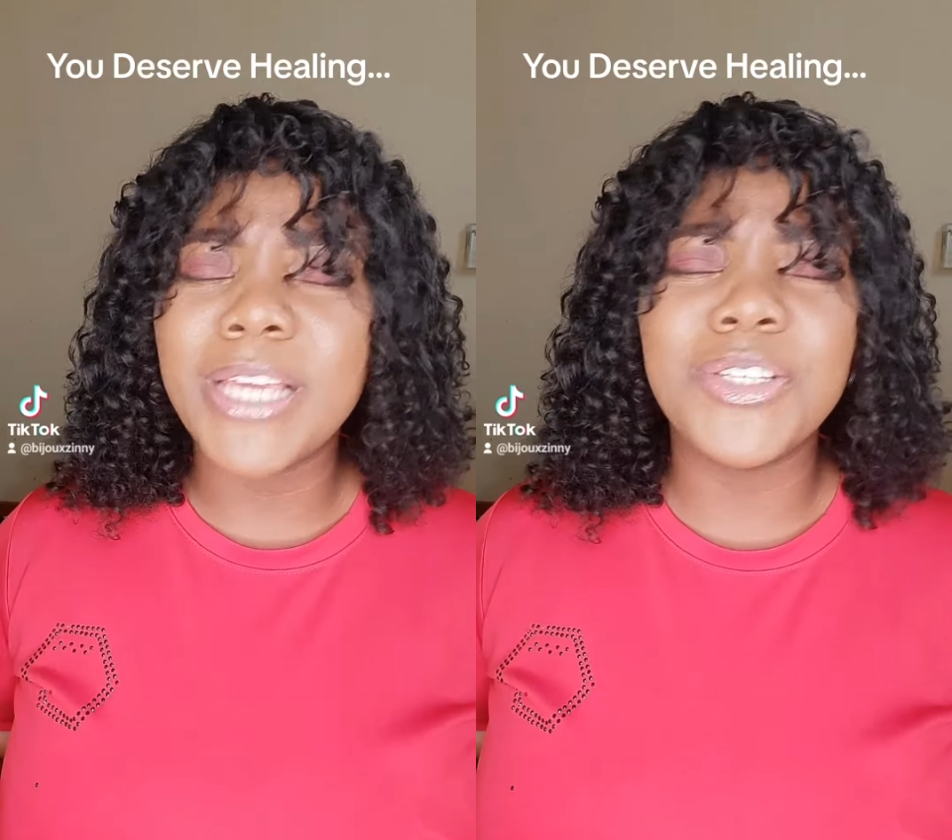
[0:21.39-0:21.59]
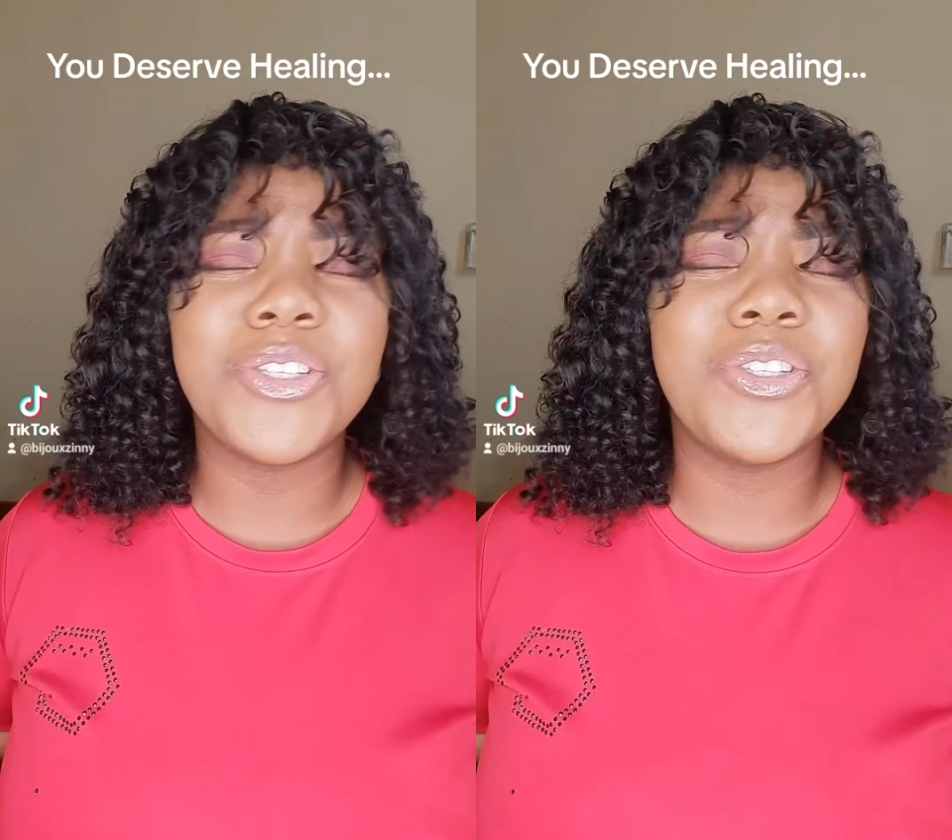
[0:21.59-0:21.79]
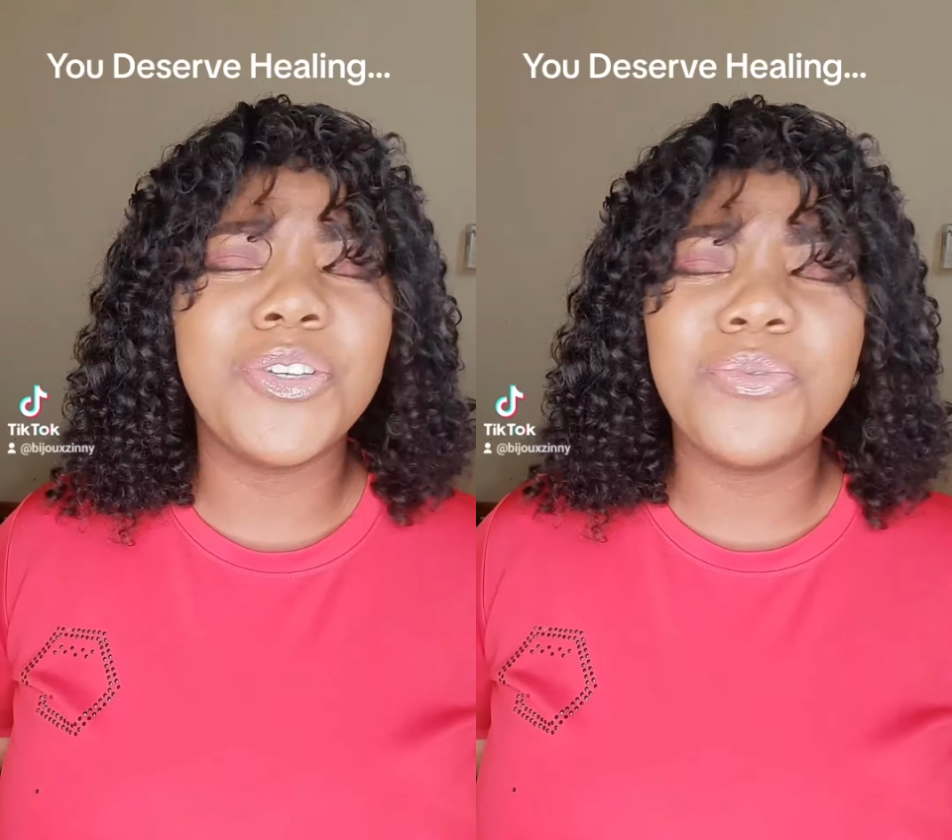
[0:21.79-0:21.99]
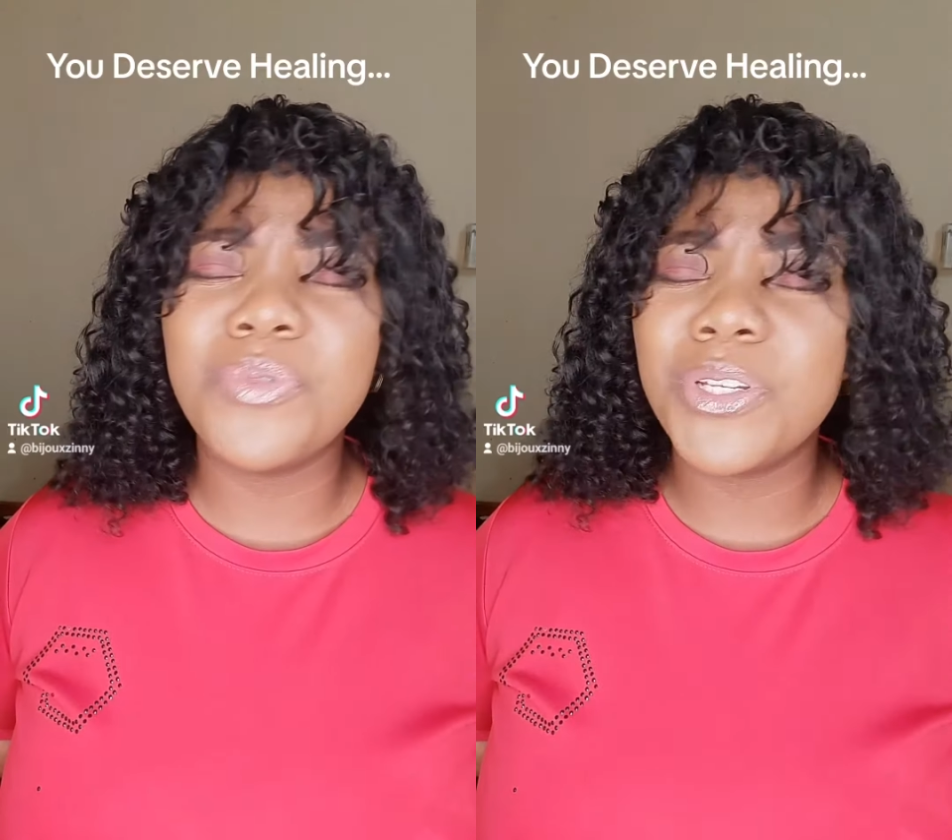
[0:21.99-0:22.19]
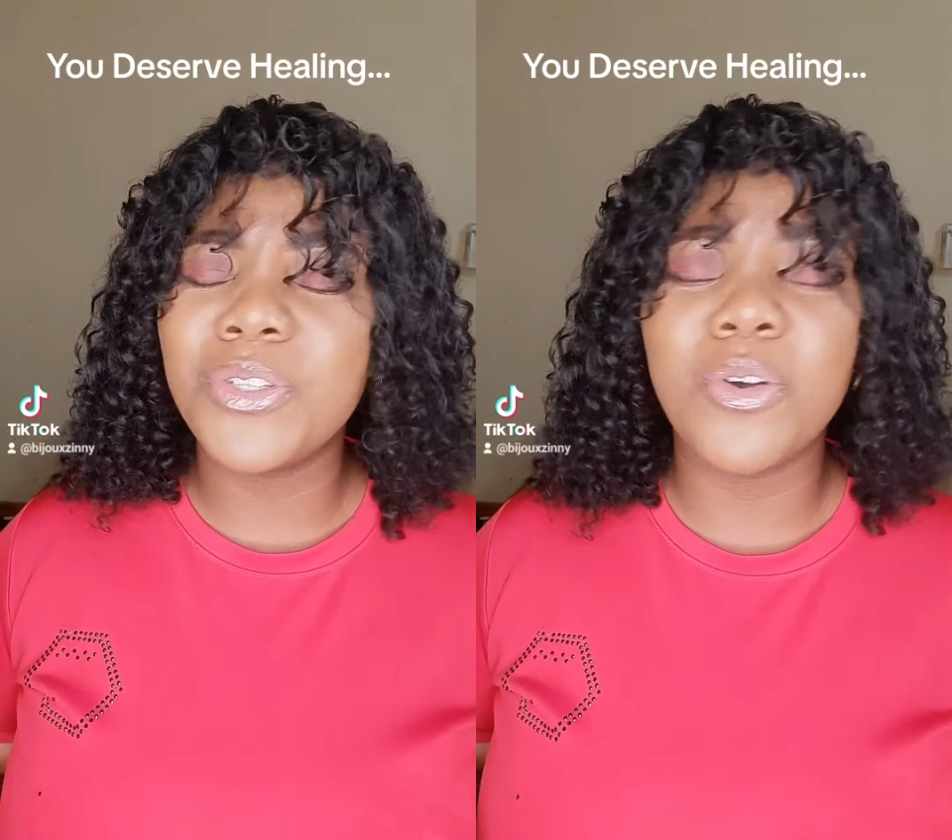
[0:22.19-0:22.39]

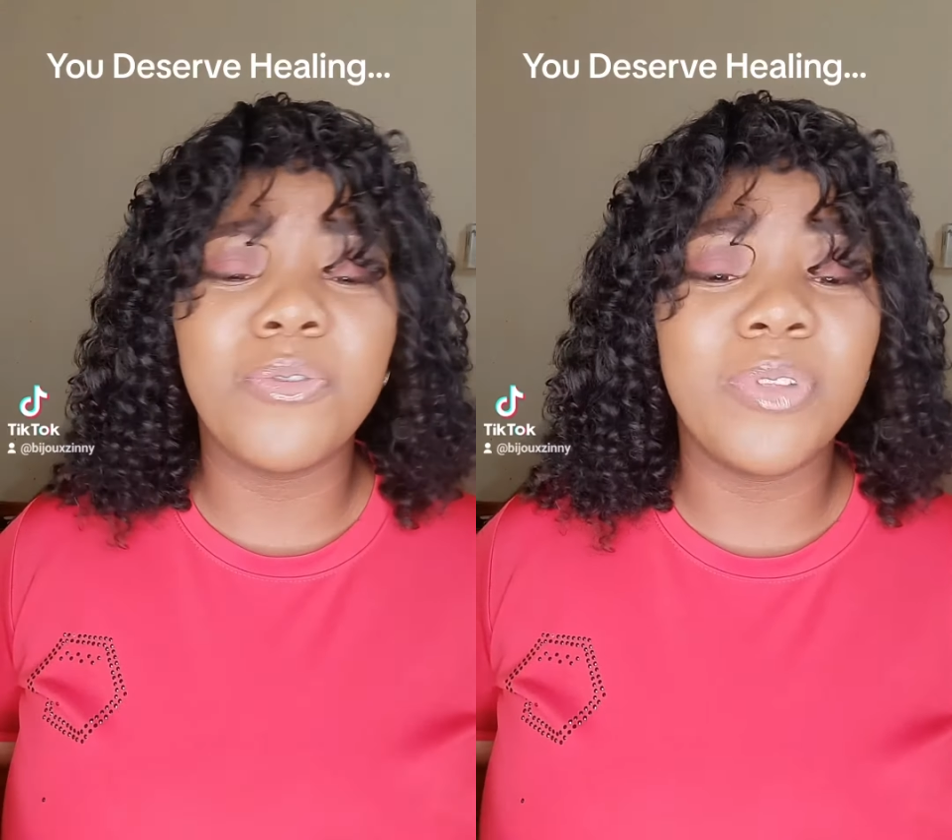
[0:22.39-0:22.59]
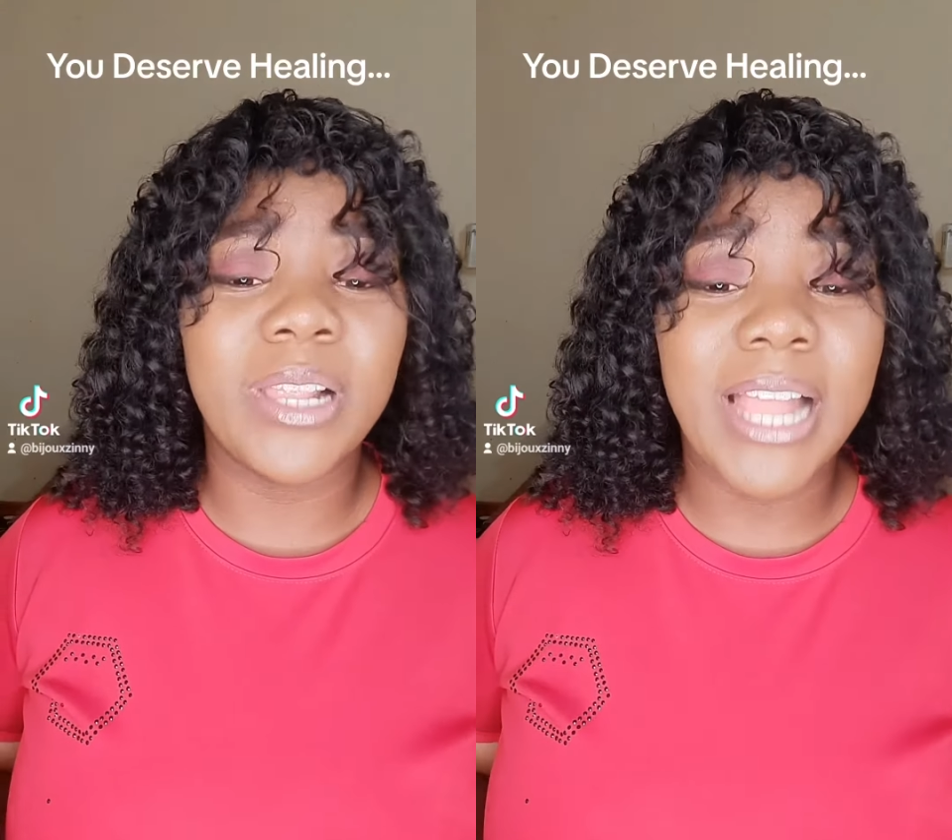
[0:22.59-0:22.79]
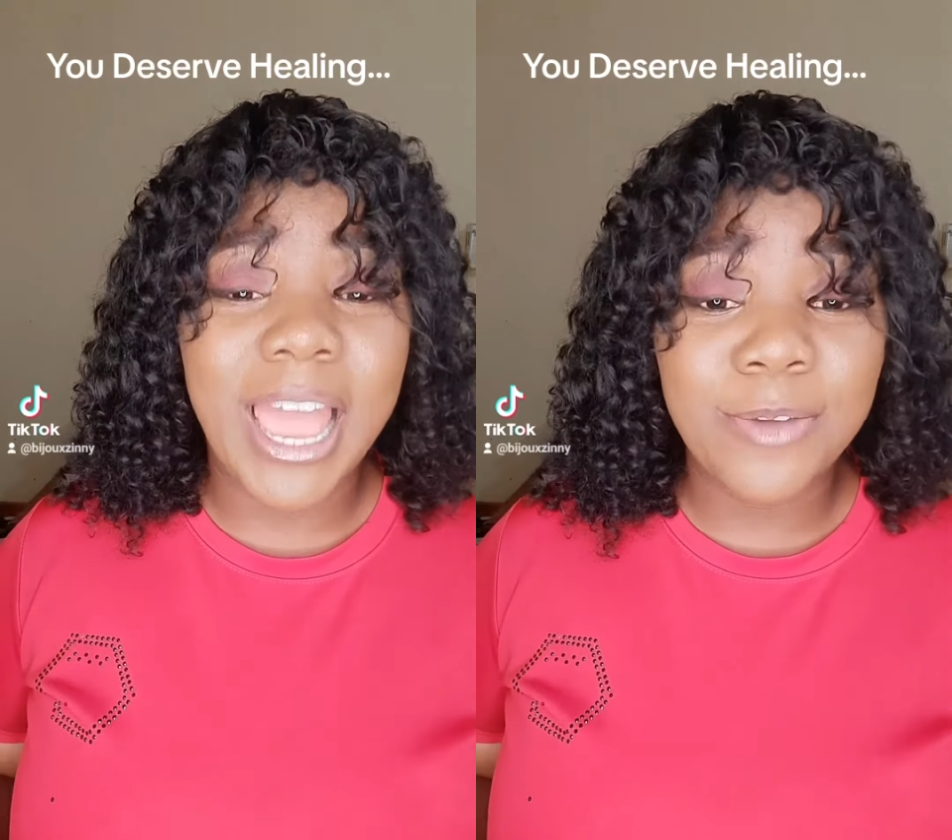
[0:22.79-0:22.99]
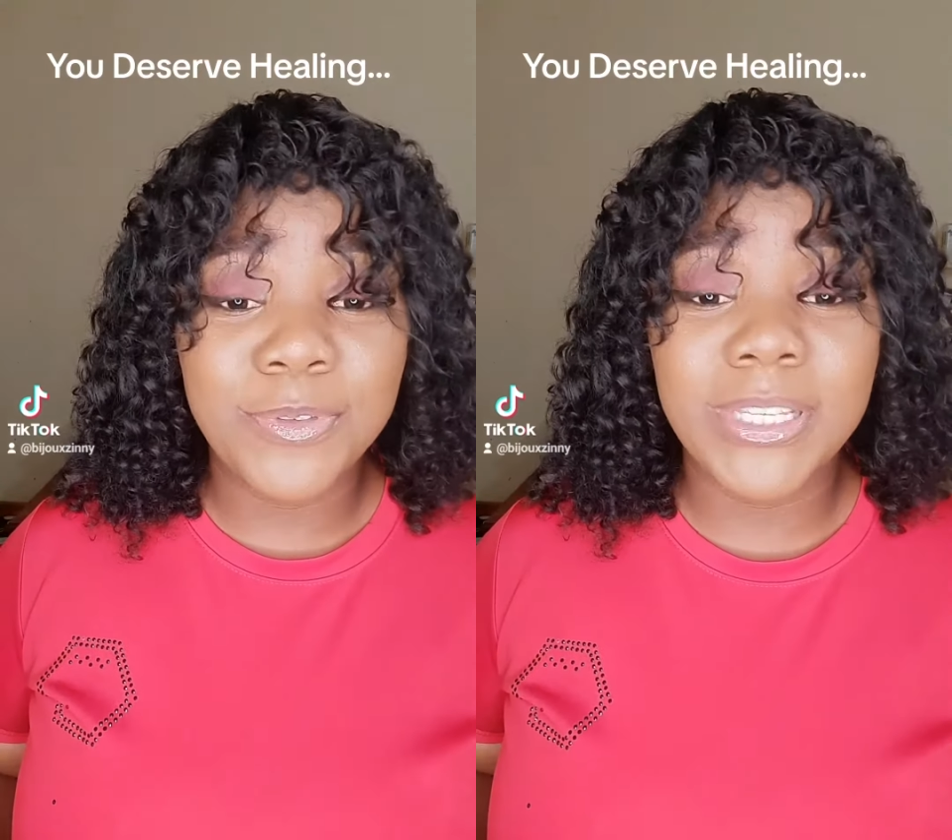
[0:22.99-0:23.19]
series of life's